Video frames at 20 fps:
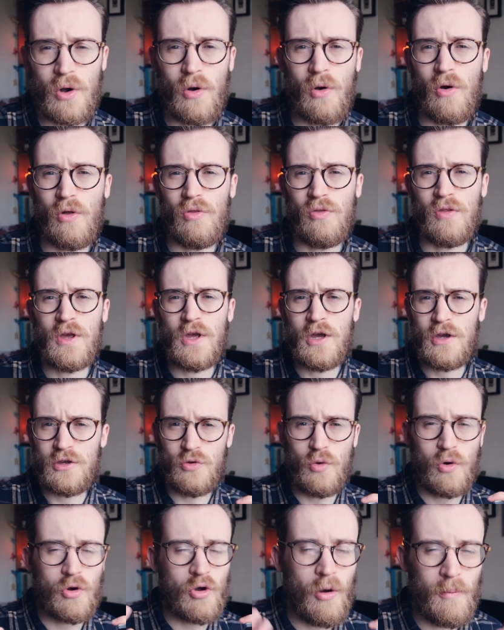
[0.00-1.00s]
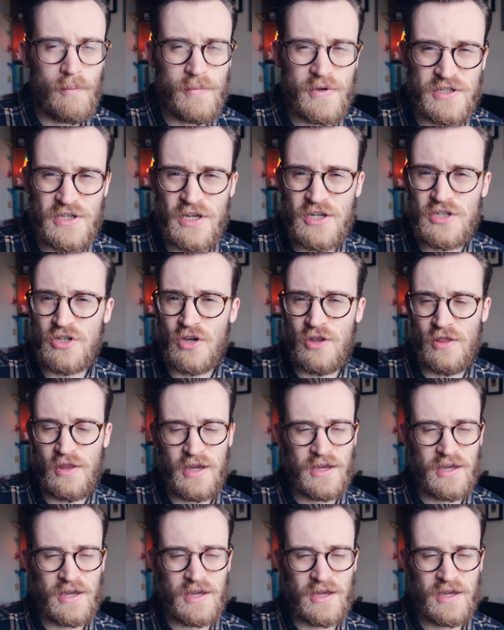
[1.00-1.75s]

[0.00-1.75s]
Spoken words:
on your composition.